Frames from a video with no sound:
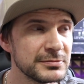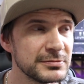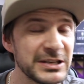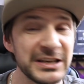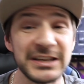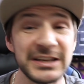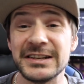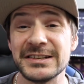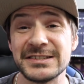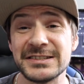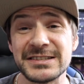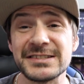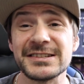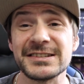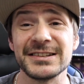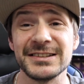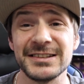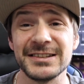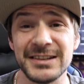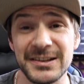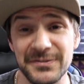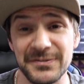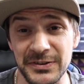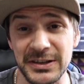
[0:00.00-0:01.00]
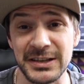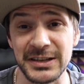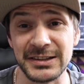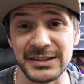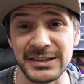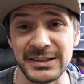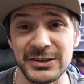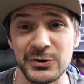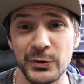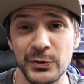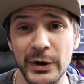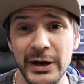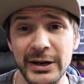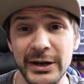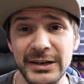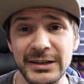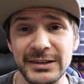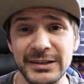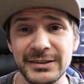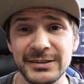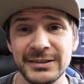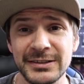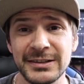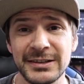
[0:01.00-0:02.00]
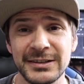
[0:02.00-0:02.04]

it is significantly quiet.